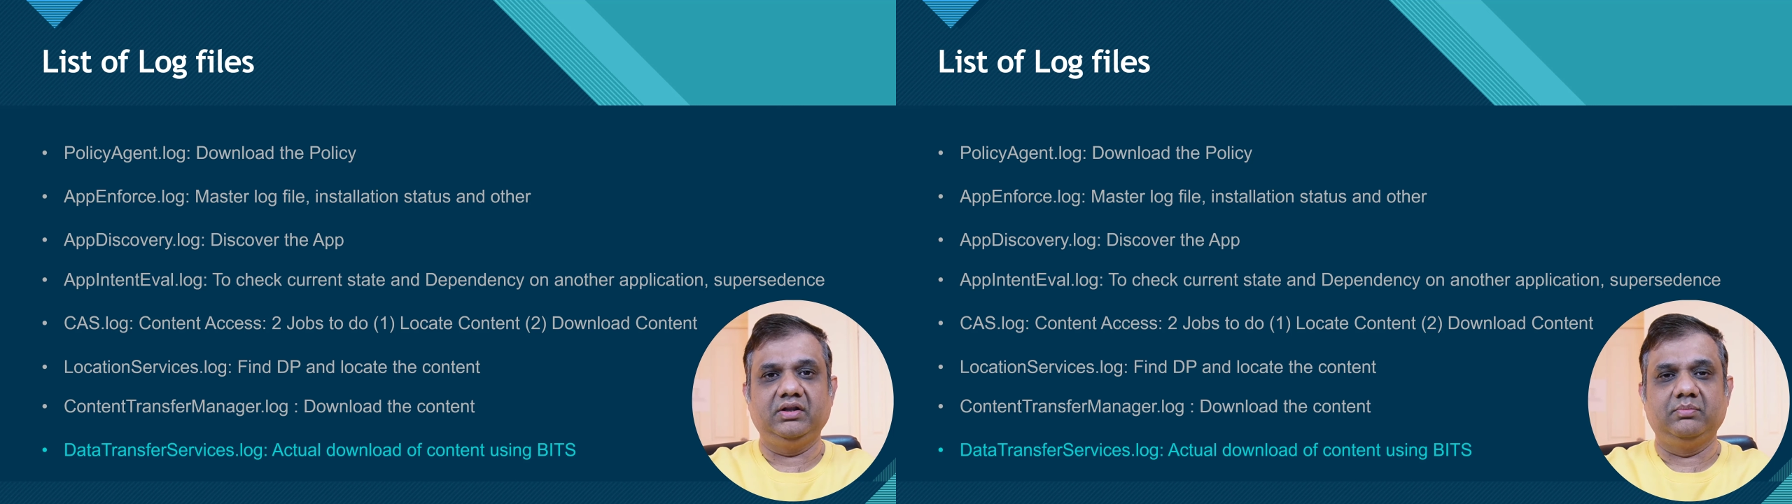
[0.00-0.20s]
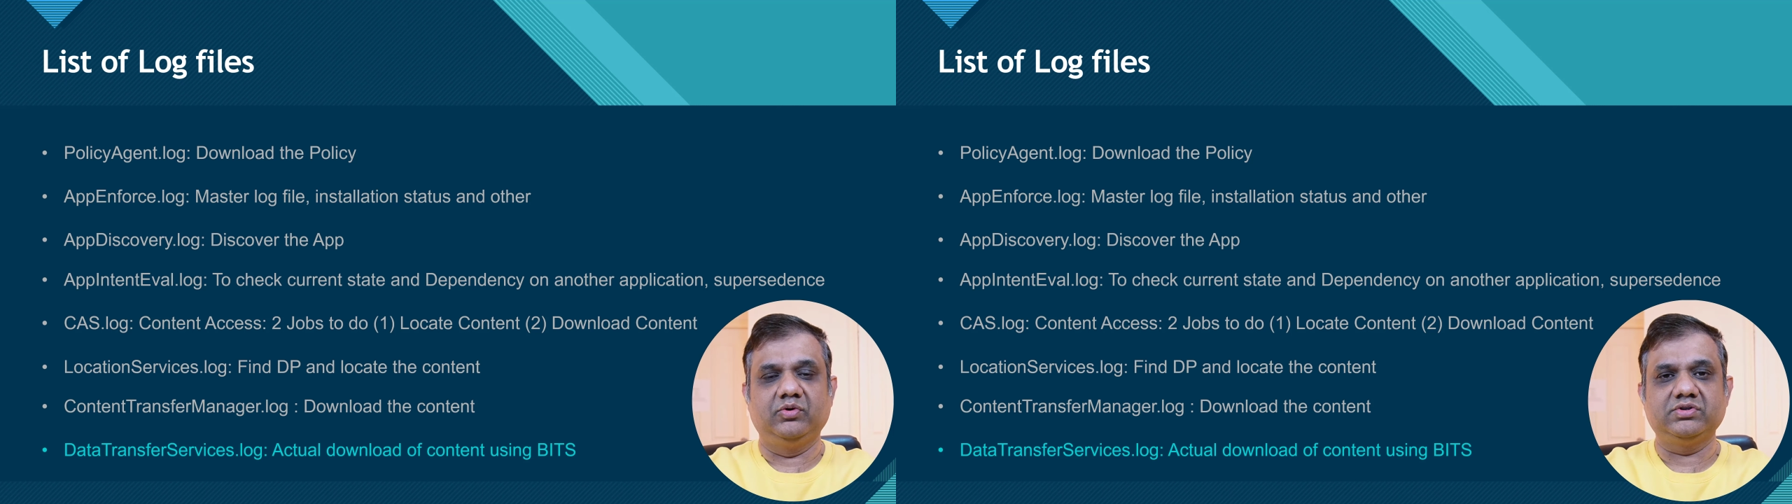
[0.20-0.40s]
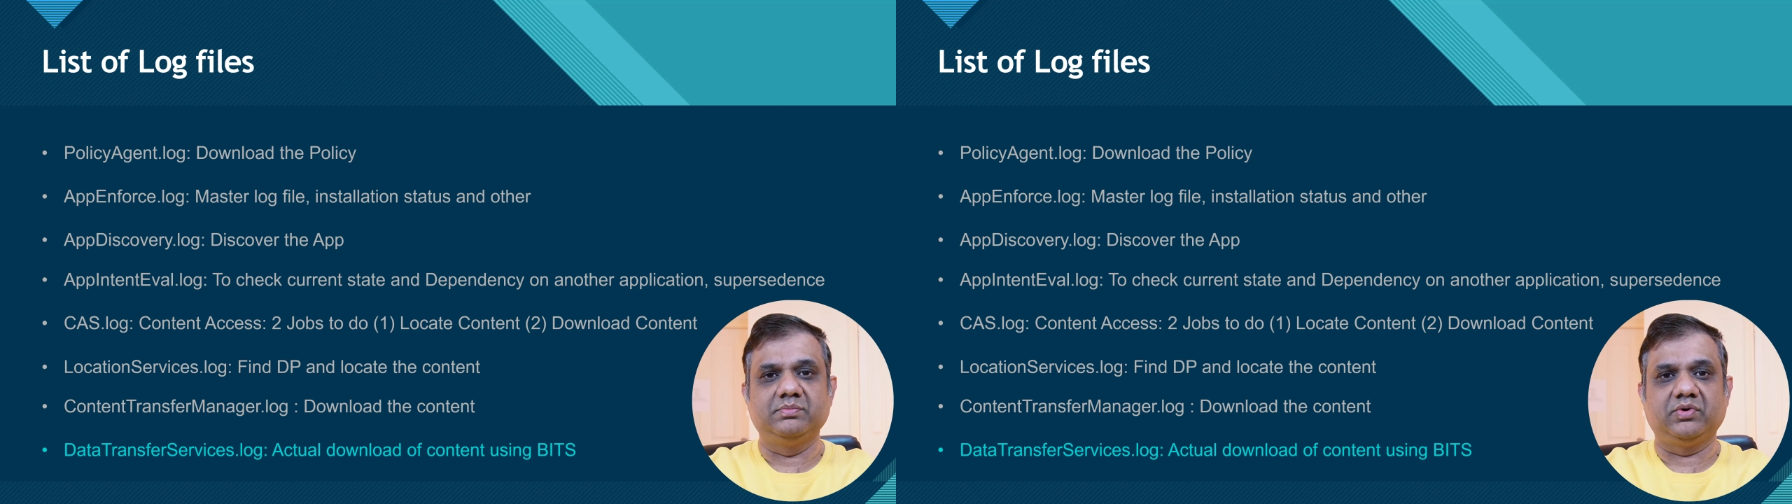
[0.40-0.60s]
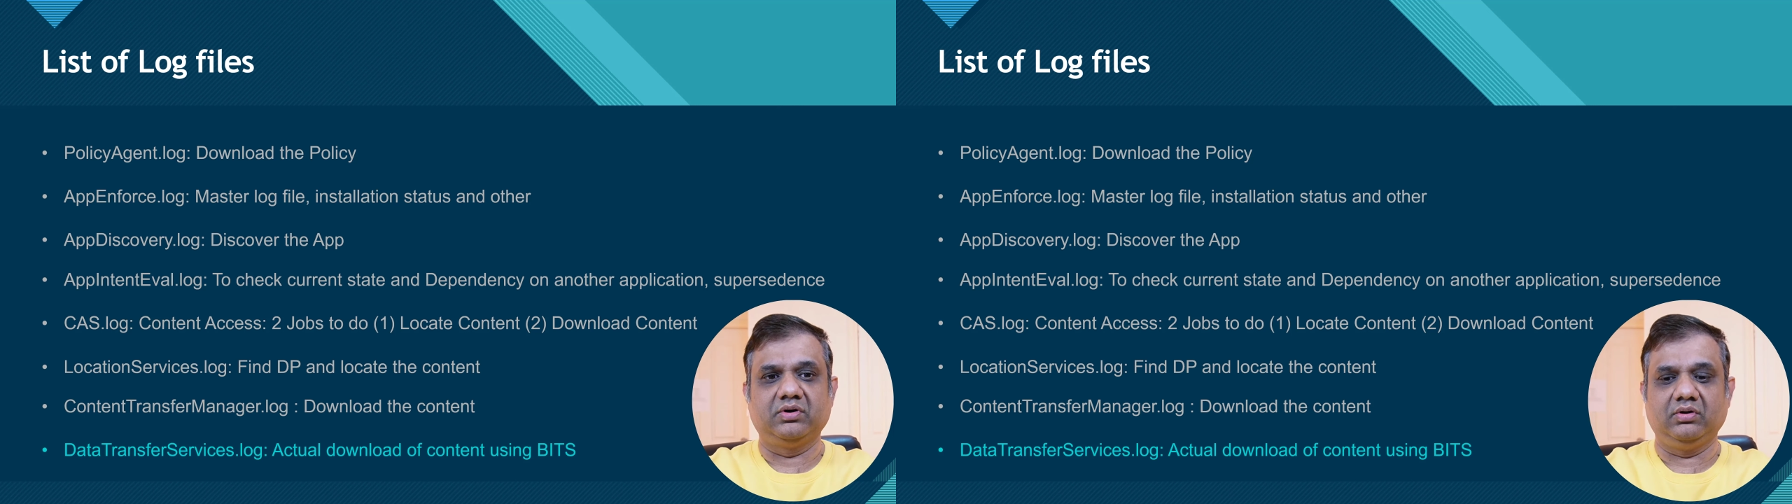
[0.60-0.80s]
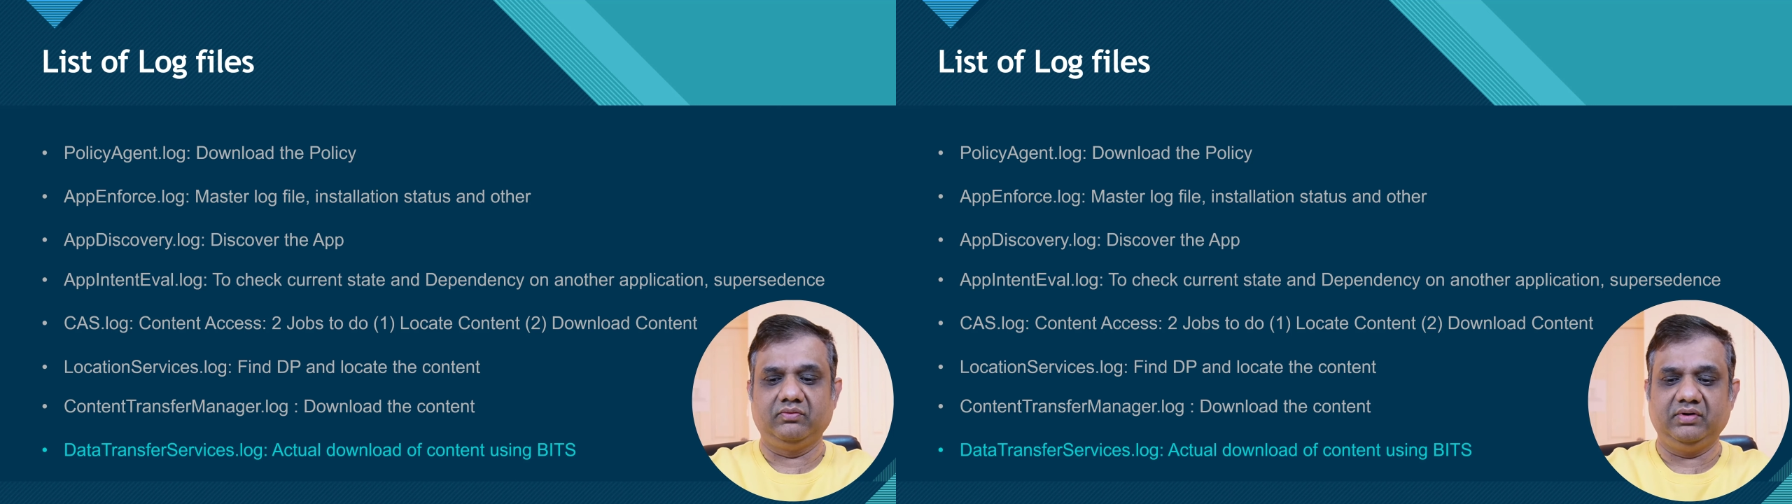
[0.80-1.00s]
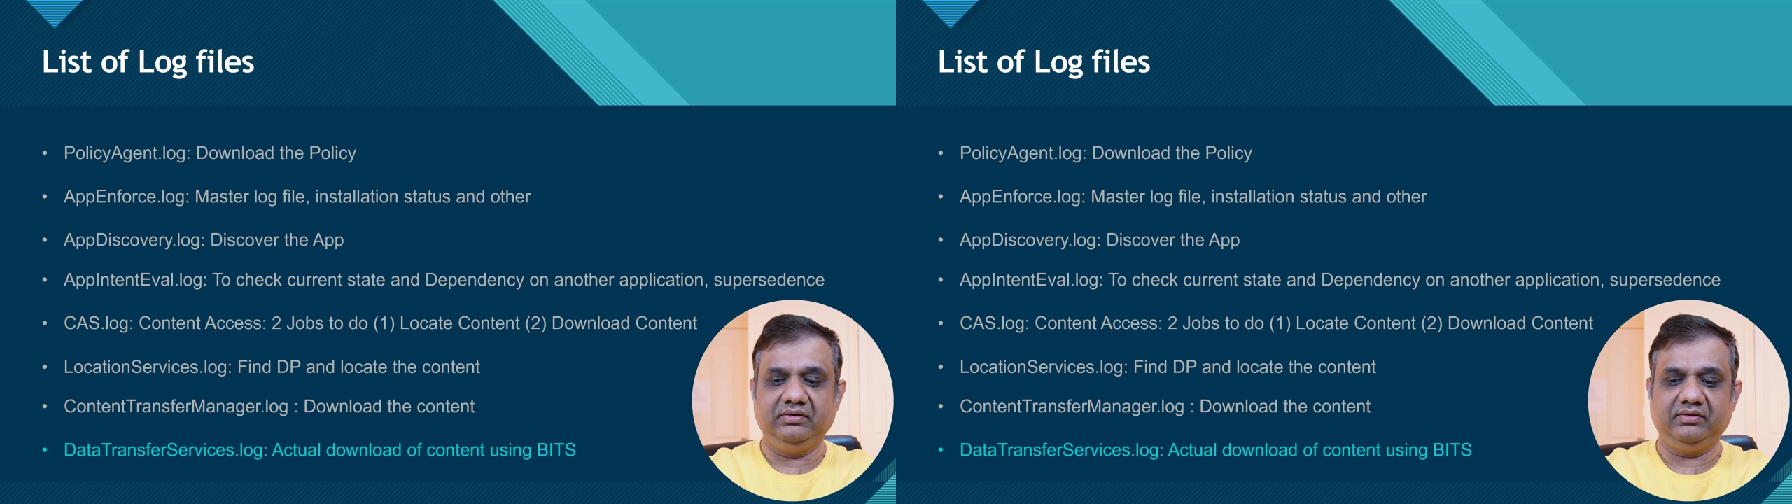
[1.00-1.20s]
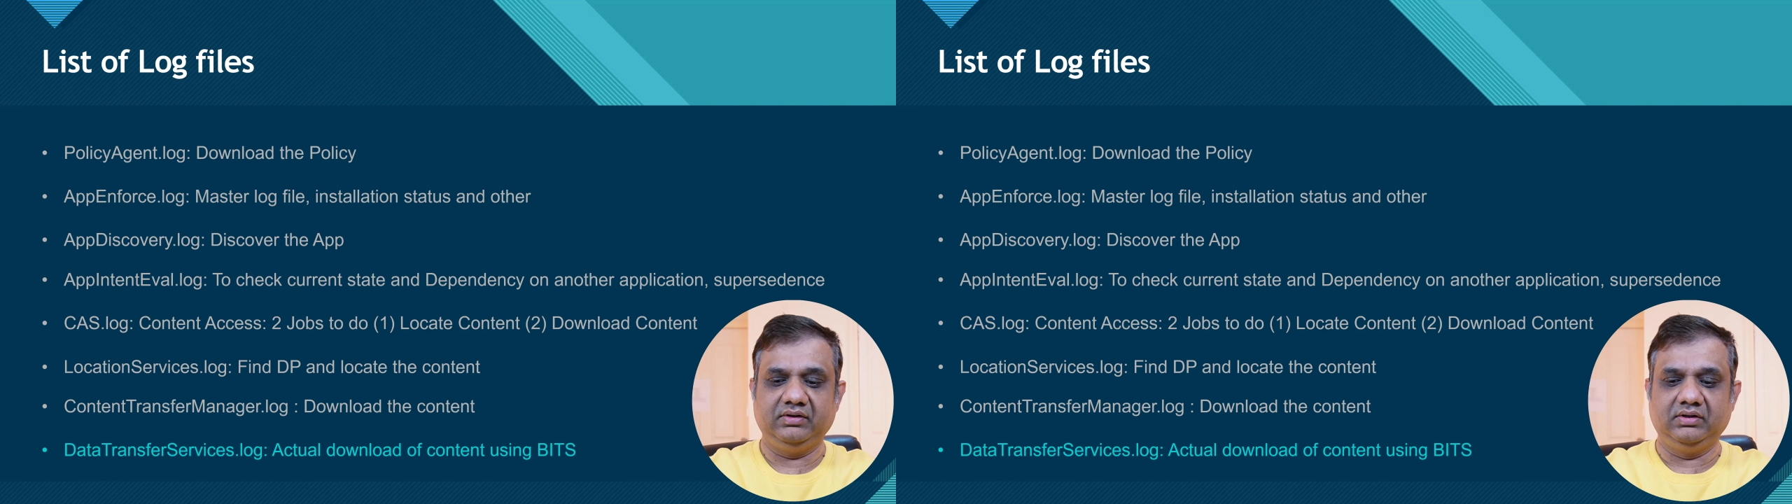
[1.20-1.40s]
the most important log files.